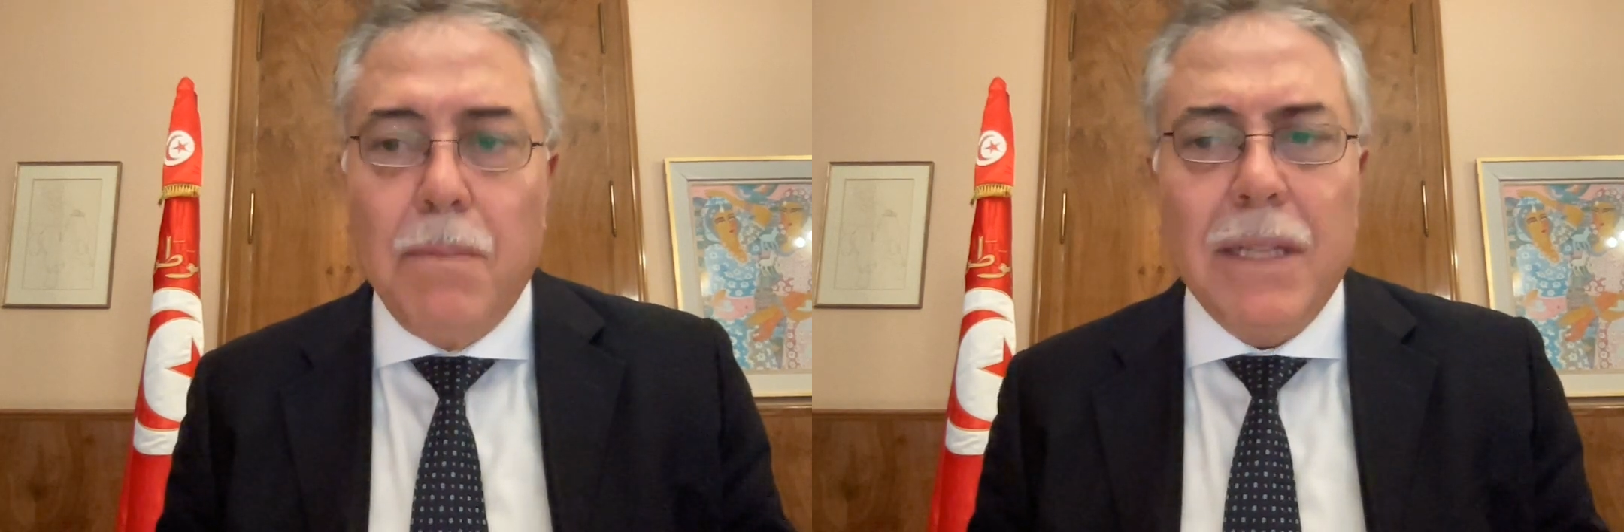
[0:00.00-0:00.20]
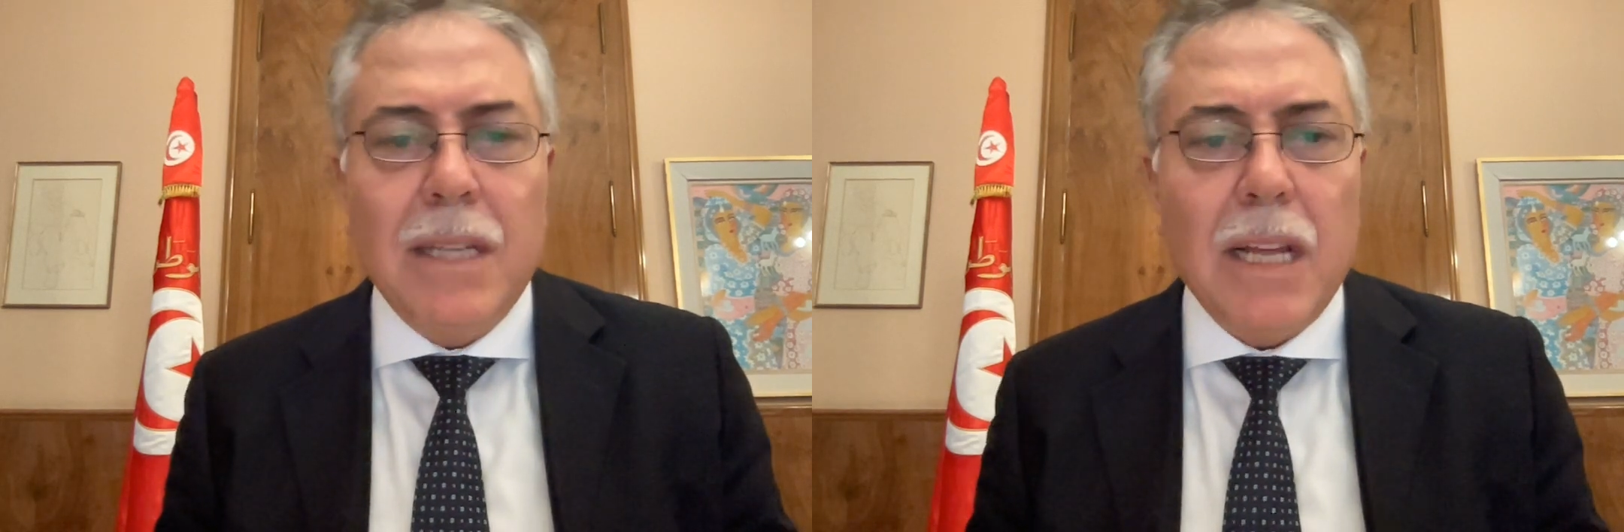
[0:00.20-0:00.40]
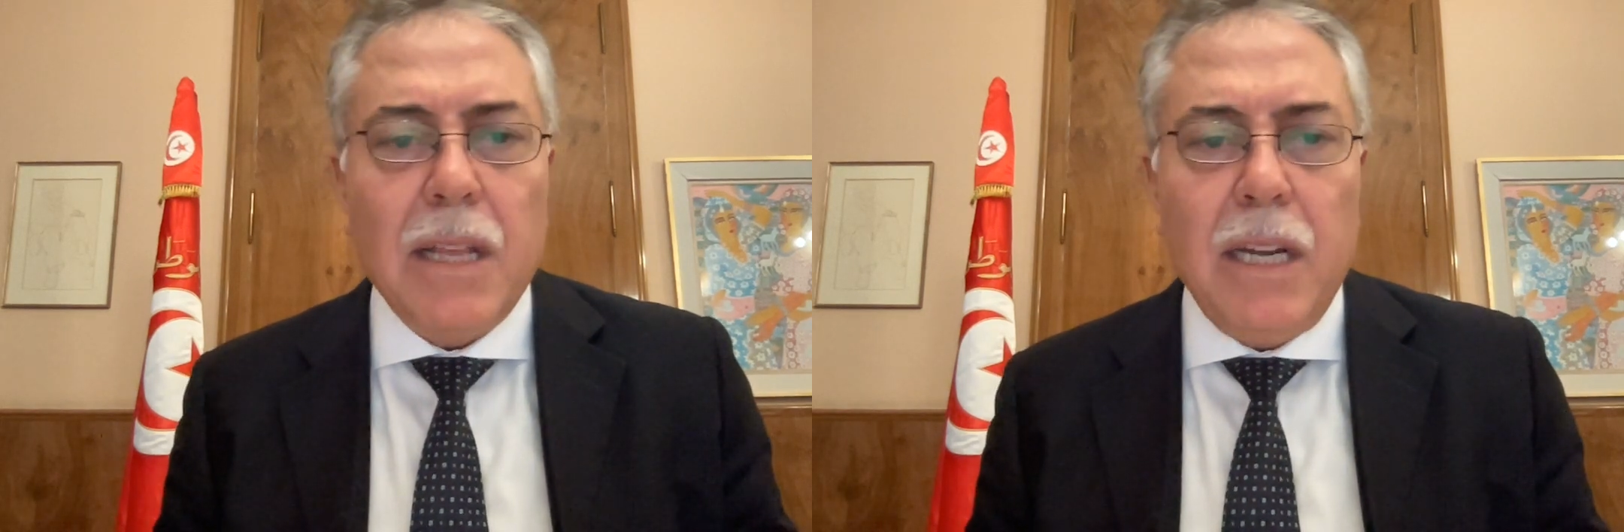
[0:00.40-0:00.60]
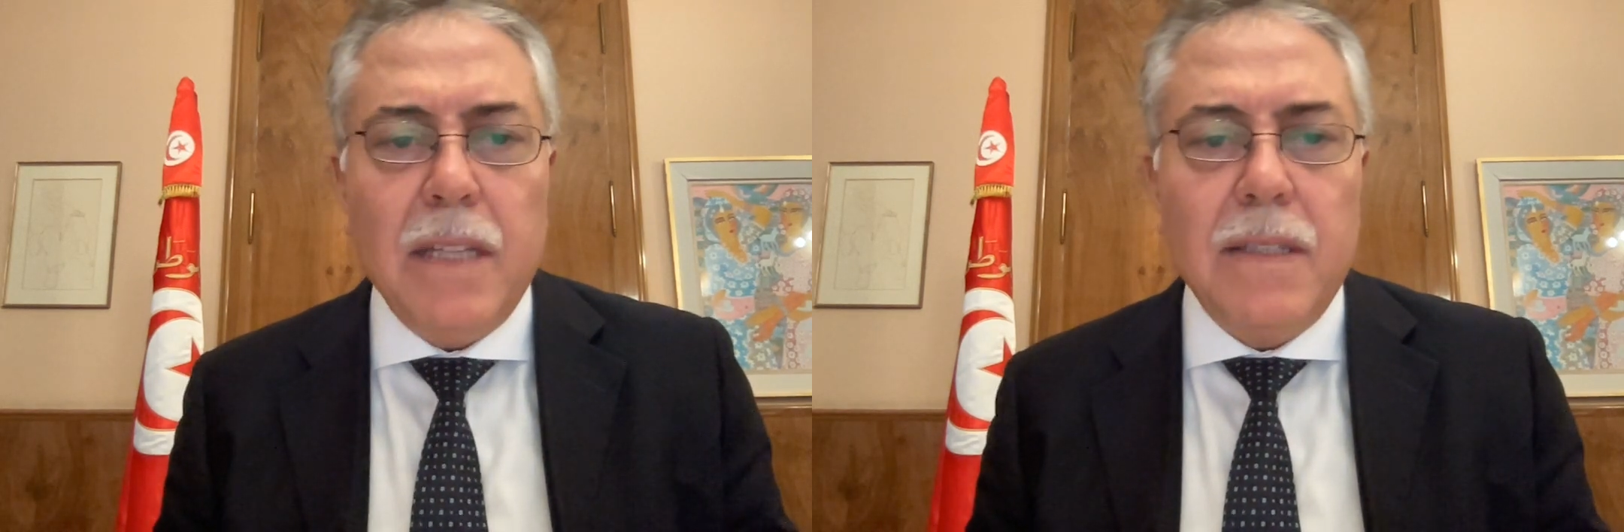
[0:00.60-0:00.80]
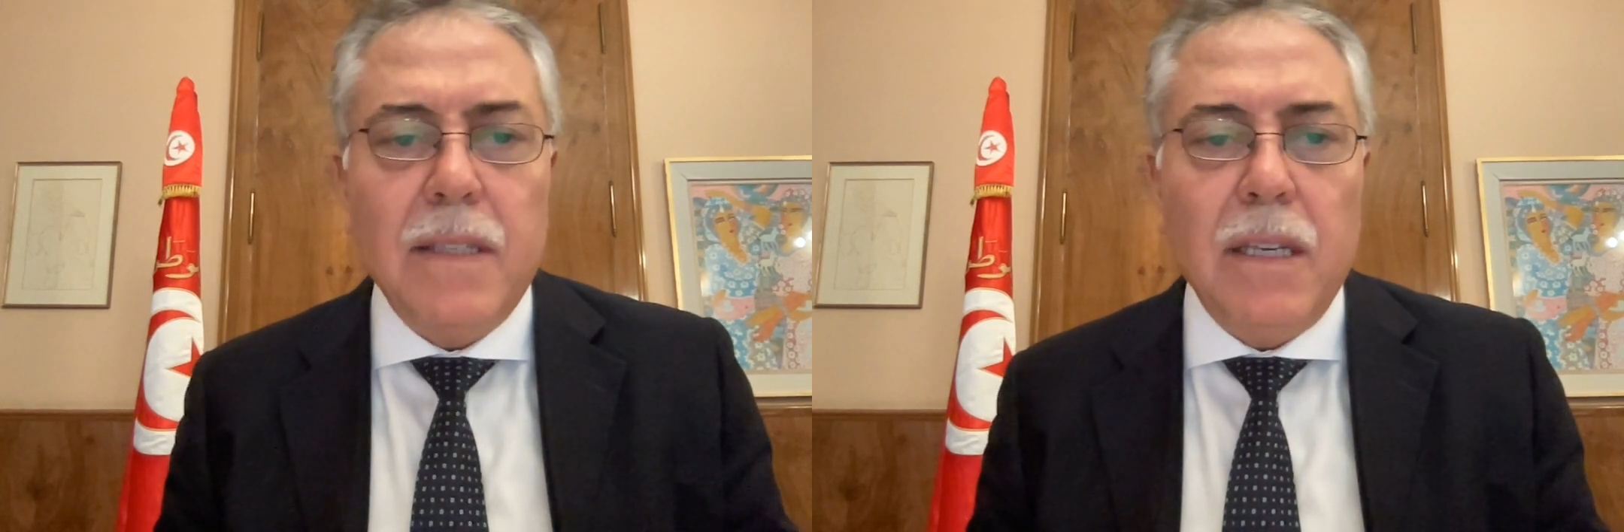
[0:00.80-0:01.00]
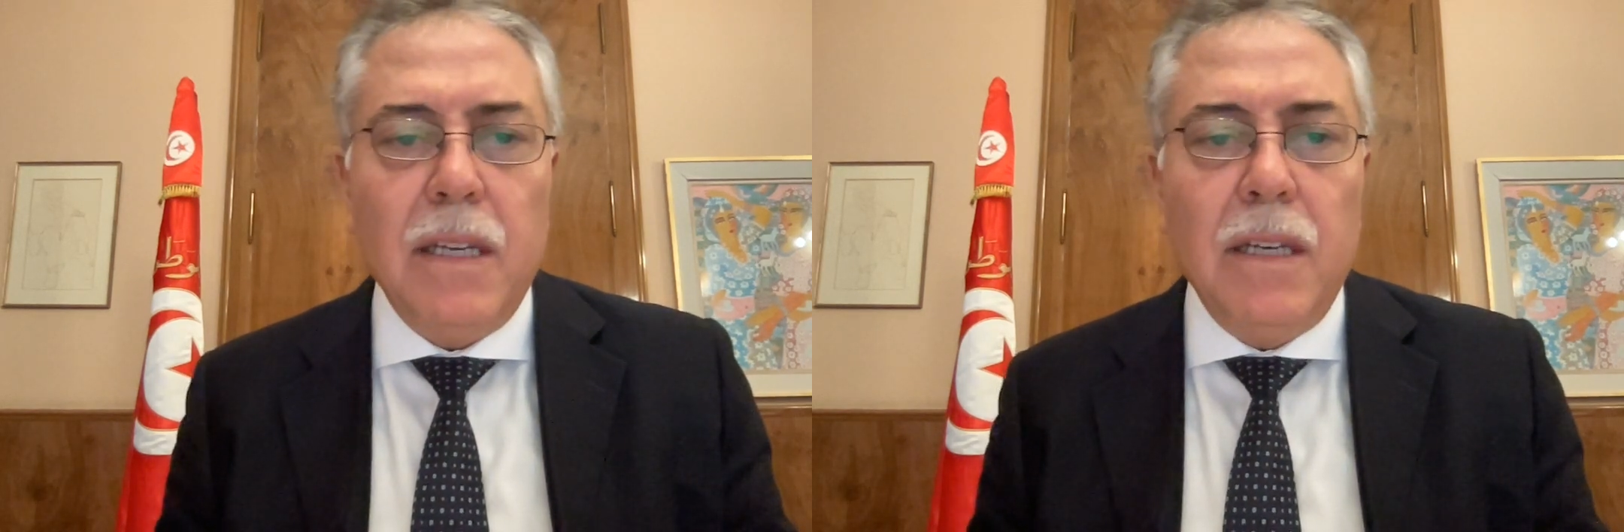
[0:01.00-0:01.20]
but rather its